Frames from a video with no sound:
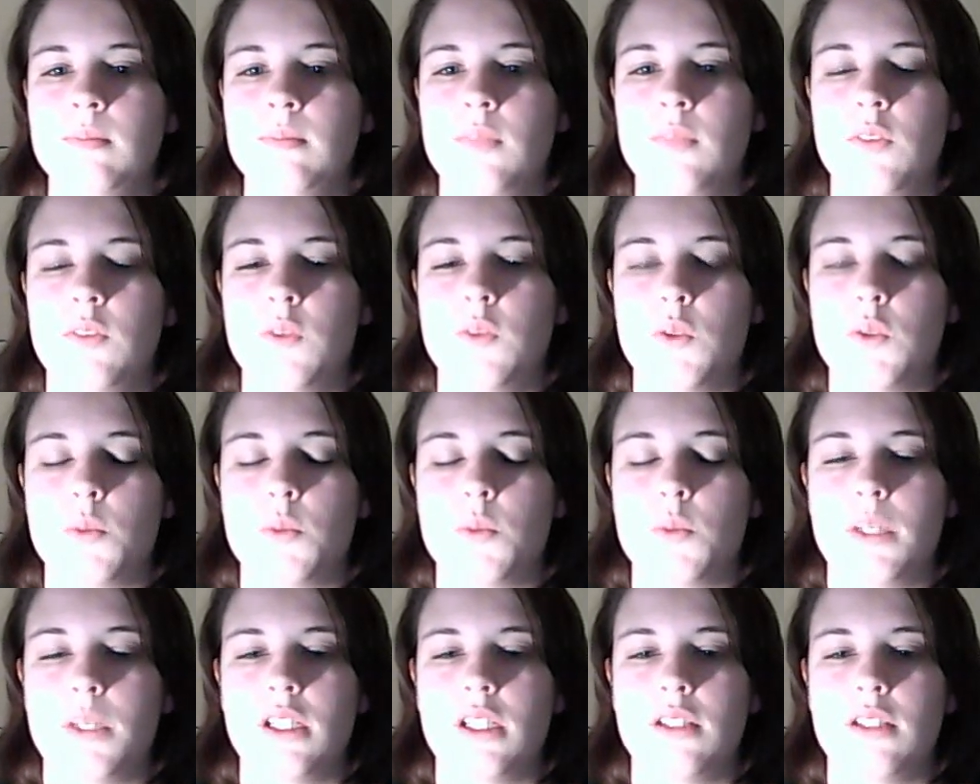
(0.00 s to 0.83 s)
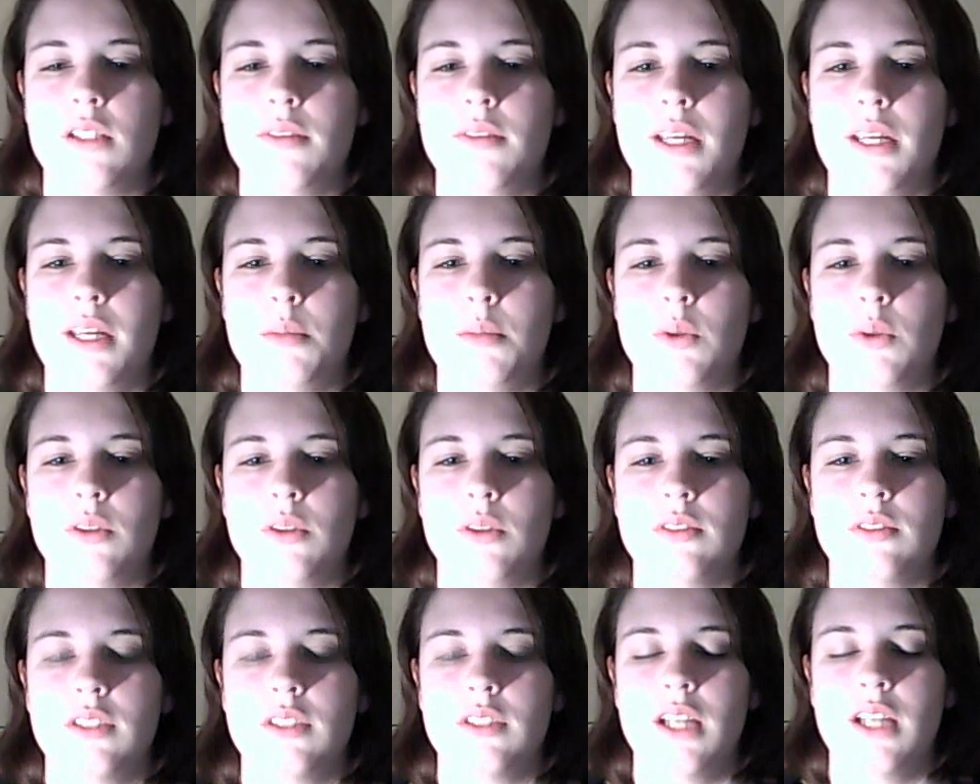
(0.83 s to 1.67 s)
First week of April.
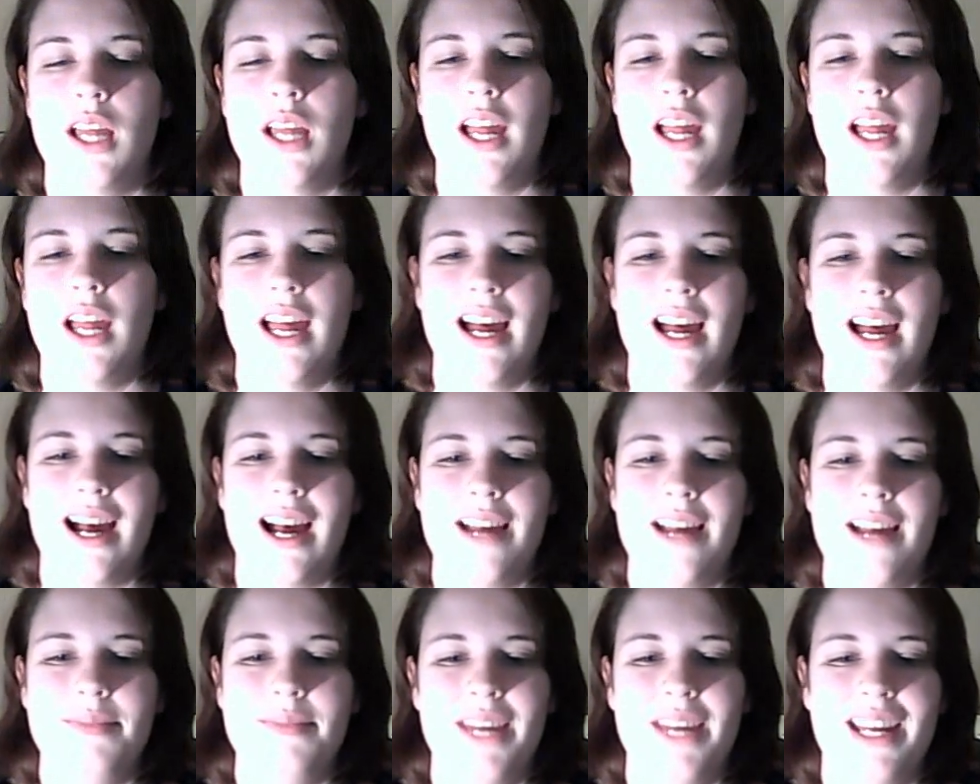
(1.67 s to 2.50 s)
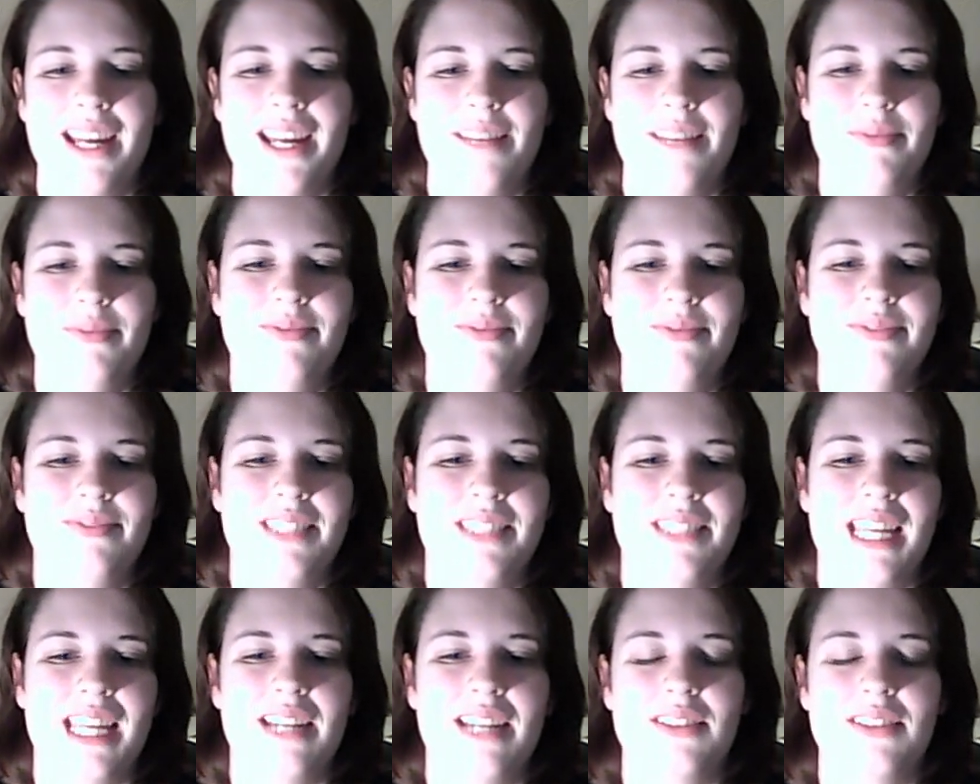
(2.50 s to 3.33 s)
I may
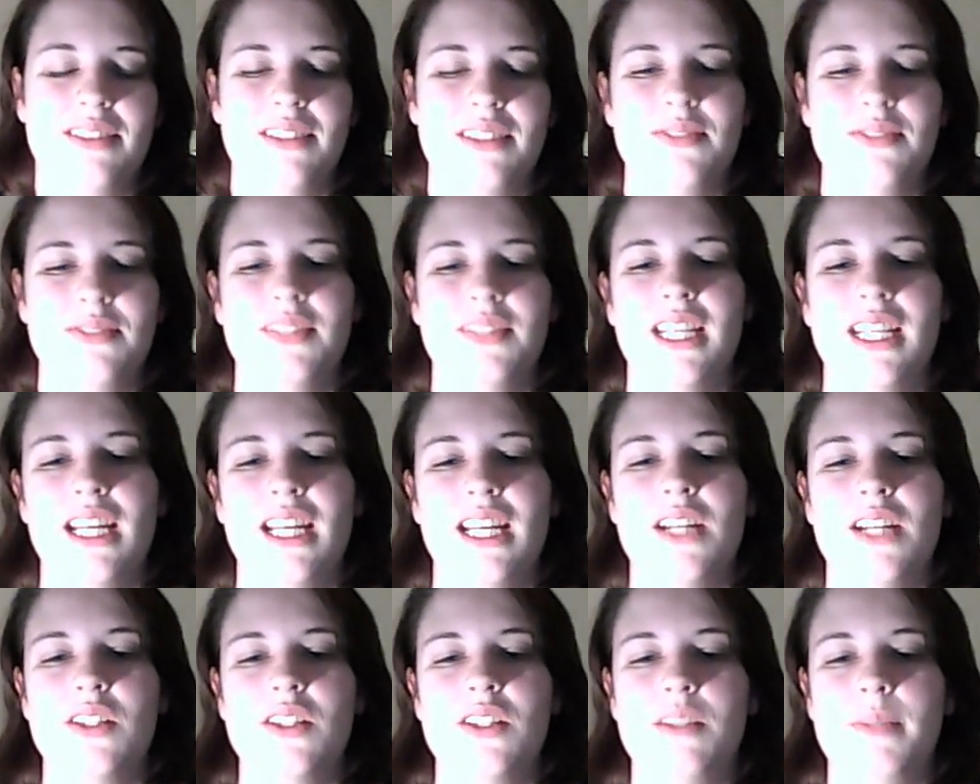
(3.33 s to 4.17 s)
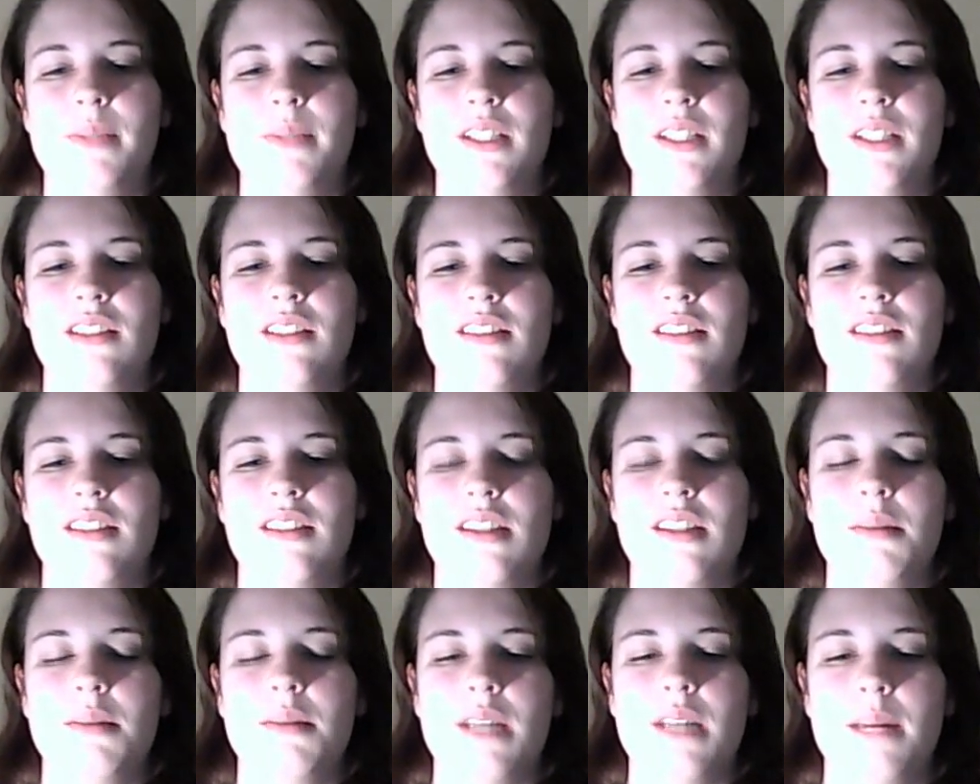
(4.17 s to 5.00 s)
take videos, but
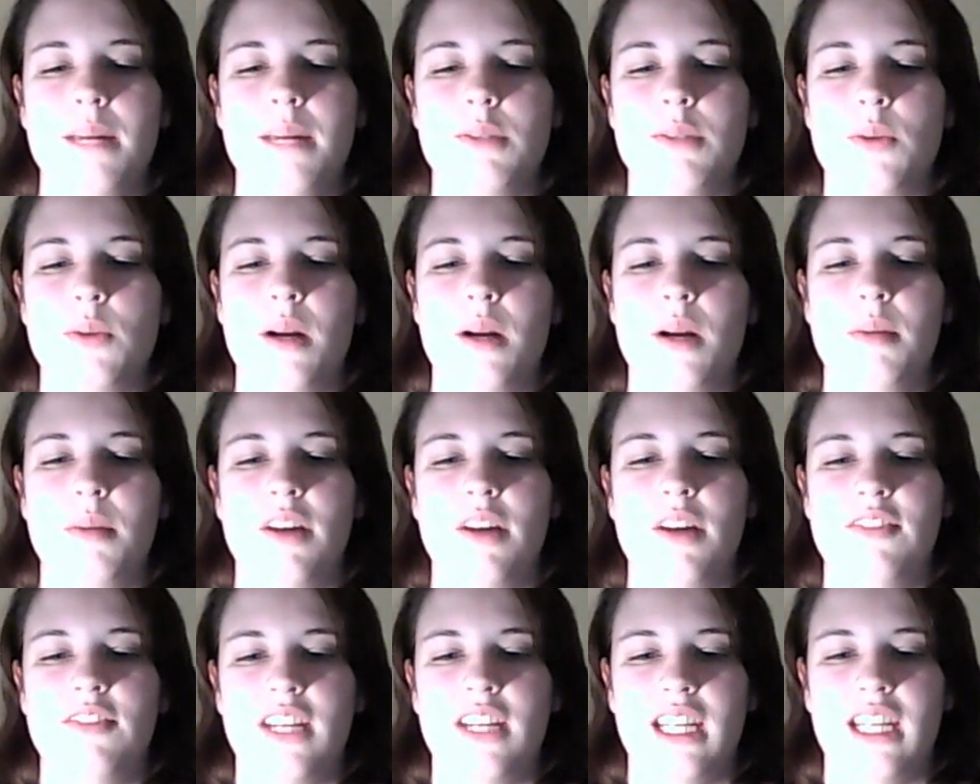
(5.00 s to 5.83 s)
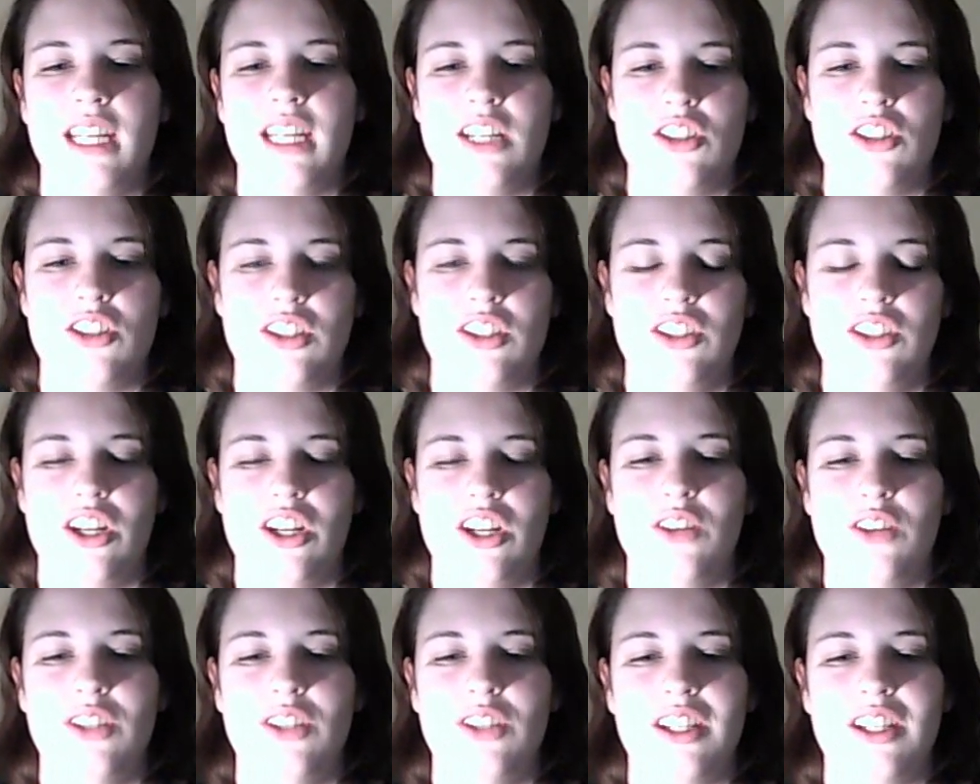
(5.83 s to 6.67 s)
sometimes when I'm on vacation,
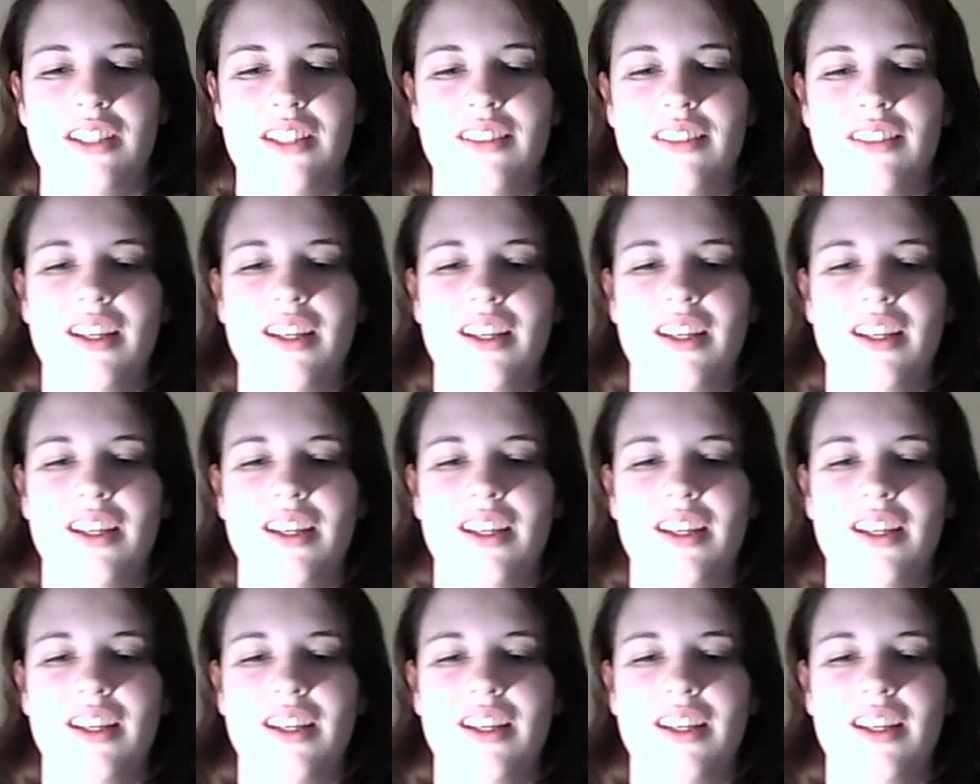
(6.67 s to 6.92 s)
you get